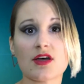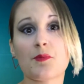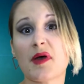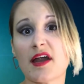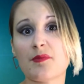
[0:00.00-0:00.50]

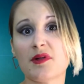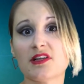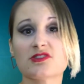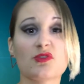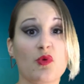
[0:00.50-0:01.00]

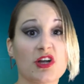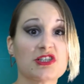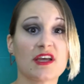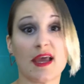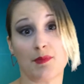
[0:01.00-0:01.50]
comparable to
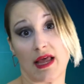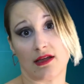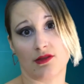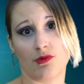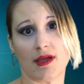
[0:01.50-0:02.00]
watching a
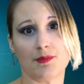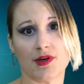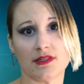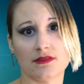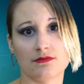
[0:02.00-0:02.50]
black and white
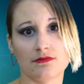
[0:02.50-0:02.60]
print.